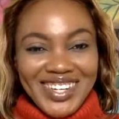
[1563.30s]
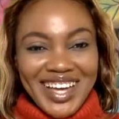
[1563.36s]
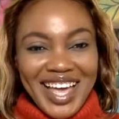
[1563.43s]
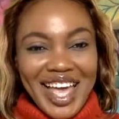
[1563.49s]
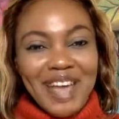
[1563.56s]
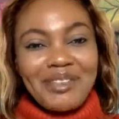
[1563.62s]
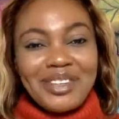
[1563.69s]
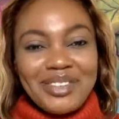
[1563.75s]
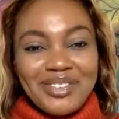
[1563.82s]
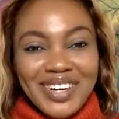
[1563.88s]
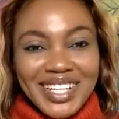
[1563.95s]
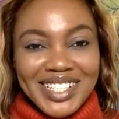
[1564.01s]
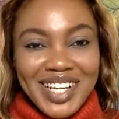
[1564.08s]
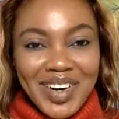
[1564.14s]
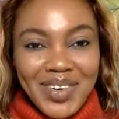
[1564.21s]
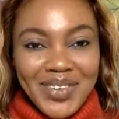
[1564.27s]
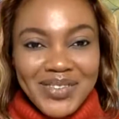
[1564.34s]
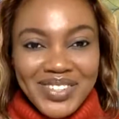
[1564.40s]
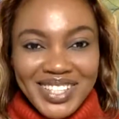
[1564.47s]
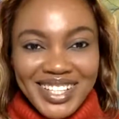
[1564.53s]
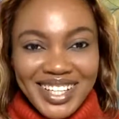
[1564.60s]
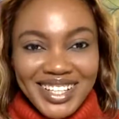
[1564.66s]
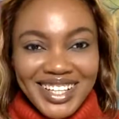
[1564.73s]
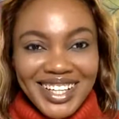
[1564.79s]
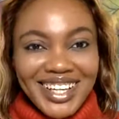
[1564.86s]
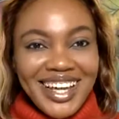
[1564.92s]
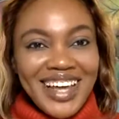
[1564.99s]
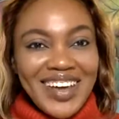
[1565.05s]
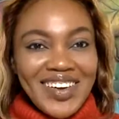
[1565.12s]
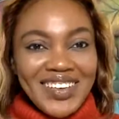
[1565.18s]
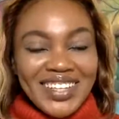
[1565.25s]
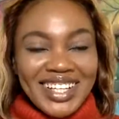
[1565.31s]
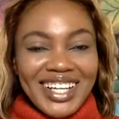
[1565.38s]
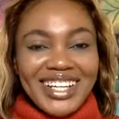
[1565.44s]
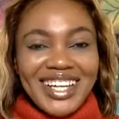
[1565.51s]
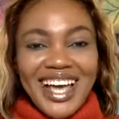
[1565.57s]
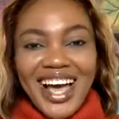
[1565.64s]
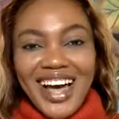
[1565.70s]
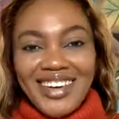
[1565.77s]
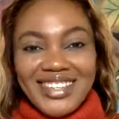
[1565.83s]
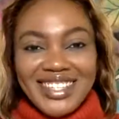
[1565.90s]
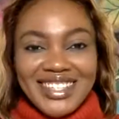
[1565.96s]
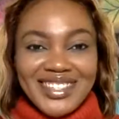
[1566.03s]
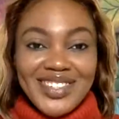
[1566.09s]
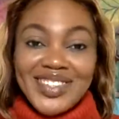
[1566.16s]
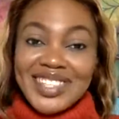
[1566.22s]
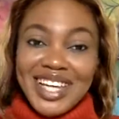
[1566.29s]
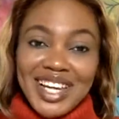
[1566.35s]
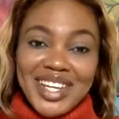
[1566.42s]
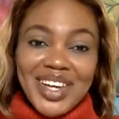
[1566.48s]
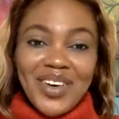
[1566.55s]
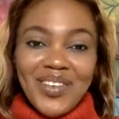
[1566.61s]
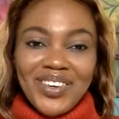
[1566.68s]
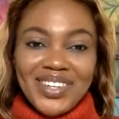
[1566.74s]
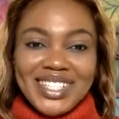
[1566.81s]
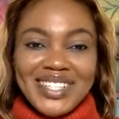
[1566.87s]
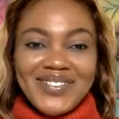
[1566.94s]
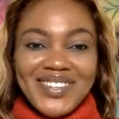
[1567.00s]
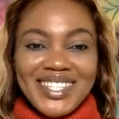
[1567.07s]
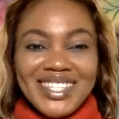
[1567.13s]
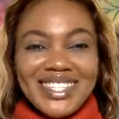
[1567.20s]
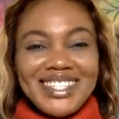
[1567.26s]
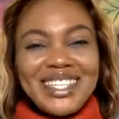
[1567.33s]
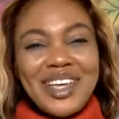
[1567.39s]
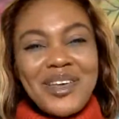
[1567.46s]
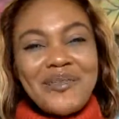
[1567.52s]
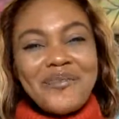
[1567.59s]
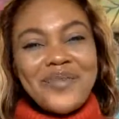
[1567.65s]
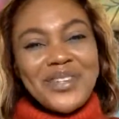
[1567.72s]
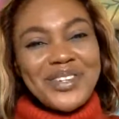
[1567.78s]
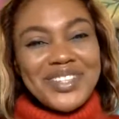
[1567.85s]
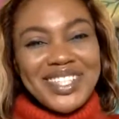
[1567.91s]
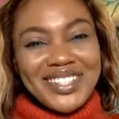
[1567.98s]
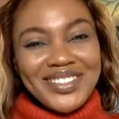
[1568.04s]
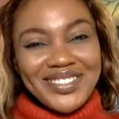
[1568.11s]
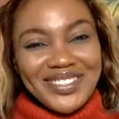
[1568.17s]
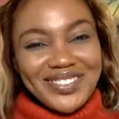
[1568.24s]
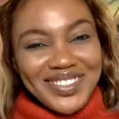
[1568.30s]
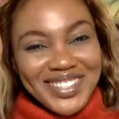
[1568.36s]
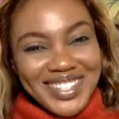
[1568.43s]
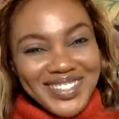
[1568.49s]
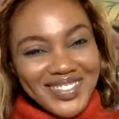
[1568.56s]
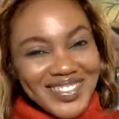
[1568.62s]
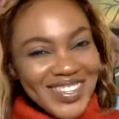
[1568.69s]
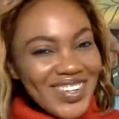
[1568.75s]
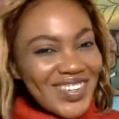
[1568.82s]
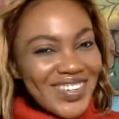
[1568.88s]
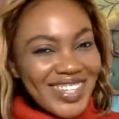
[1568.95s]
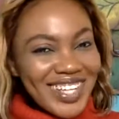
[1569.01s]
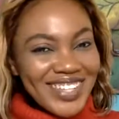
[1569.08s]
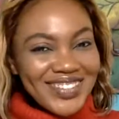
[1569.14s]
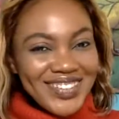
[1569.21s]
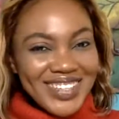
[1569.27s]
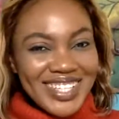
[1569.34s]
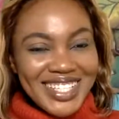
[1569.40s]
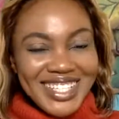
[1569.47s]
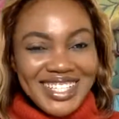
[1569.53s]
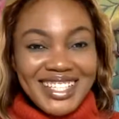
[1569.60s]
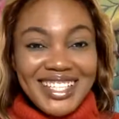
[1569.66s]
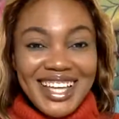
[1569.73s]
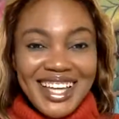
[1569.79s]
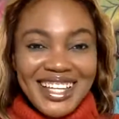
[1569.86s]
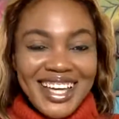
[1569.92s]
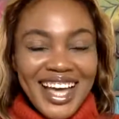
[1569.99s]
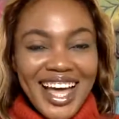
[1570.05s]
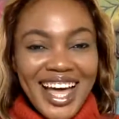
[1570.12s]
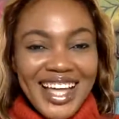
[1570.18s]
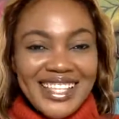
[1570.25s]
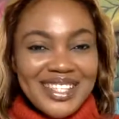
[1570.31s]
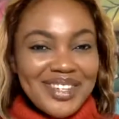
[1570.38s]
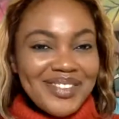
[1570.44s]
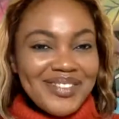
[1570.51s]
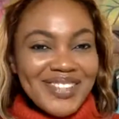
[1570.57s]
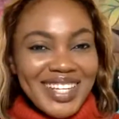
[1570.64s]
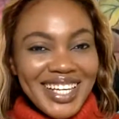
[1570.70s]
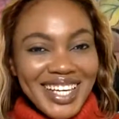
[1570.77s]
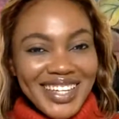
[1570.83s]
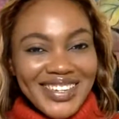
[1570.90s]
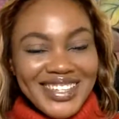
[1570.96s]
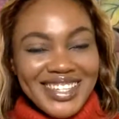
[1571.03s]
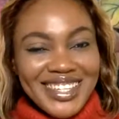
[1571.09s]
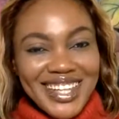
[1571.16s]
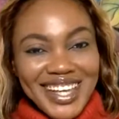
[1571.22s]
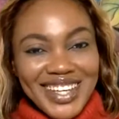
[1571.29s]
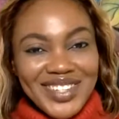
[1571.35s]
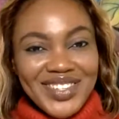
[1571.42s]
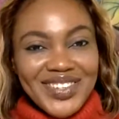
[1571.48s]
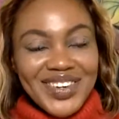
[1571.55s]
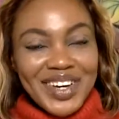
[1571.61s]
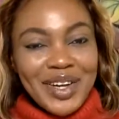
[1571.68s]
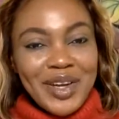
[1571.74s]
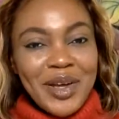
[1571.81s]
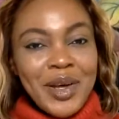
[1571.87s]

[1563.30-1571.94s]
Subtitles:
I am the founder of Redalia, Redalia Houses, Redalia Workspaces, a beautiful, beautiful co-working facility at the heart of Lagos, Nigeria.